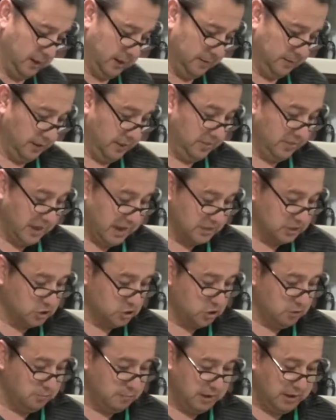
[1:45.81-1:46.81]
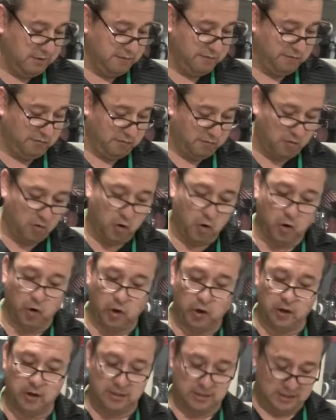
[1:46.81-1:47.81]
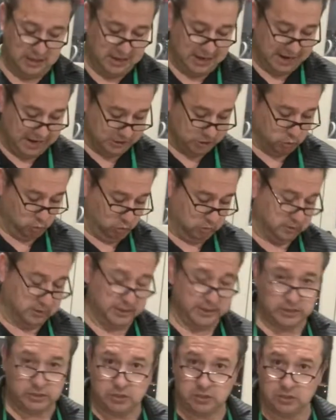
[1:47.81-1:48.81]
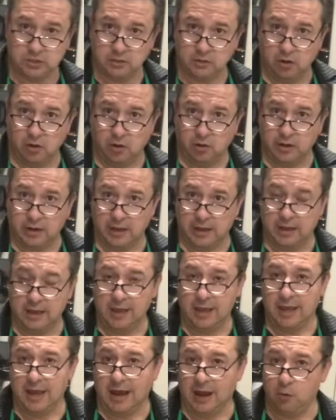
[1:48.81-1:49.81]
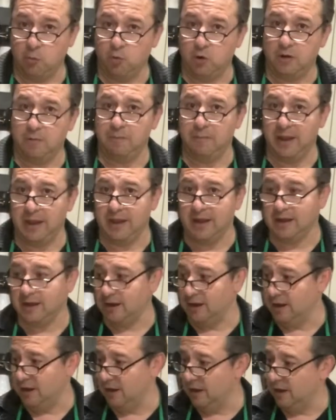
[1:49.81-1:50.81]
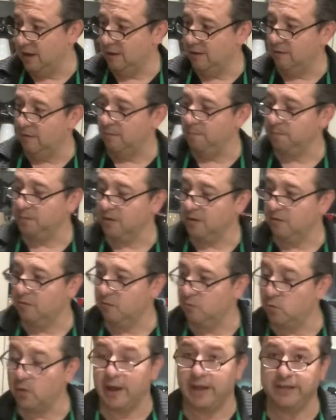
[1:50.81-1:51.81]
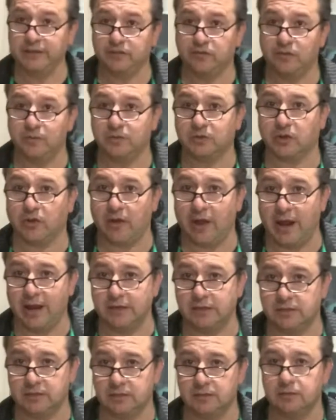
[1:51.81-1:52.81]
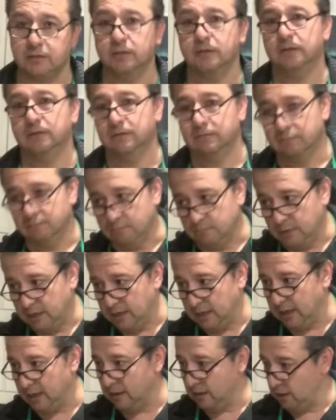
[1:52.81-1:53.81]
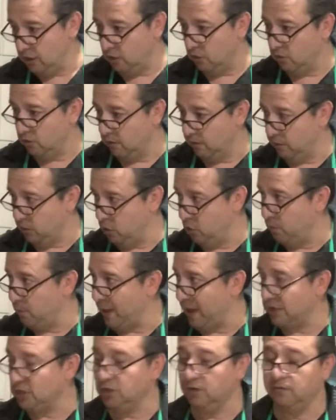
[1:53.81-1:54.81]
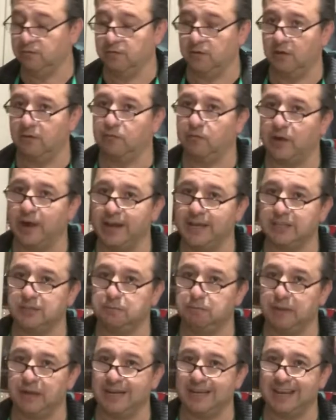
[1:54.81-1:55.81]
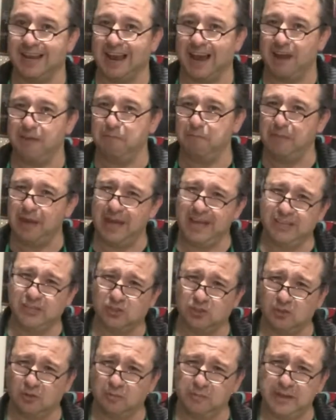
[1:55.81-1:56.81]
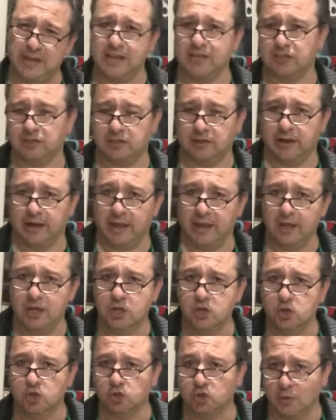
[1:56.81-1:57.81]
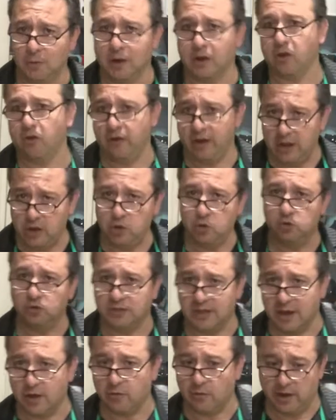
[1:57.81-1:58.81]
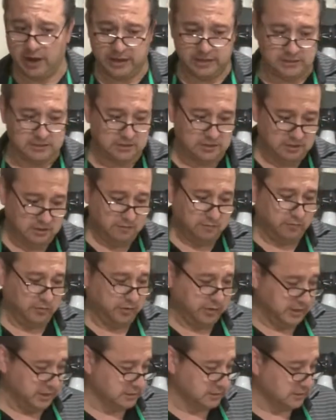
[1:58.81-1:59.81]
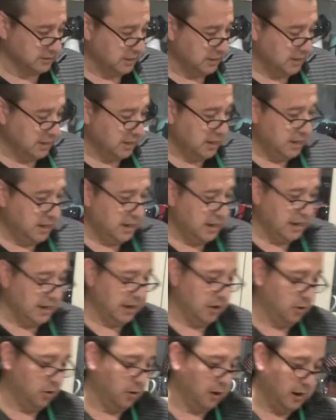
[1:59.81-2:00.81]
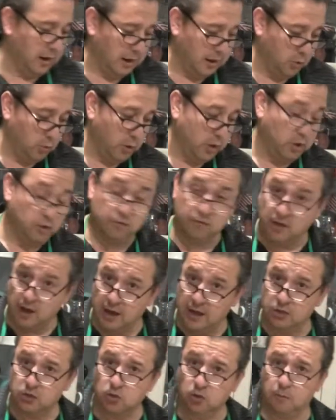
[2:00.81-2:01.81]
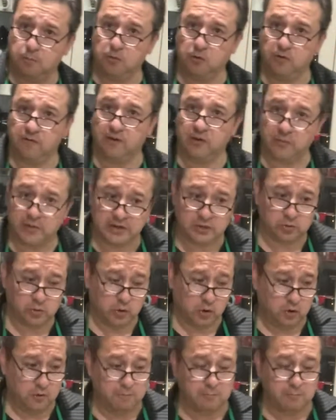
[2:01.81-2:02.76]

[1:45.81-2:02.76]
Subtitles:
and that's gonna be for the actual dish. Okay, I would make rice from scratch, meaning, you know, a new batch of rice, but I made some yesterday, so I'm gonna go ahead and use that rice for this. Now, when you've gone to a Peruvian restaurant, you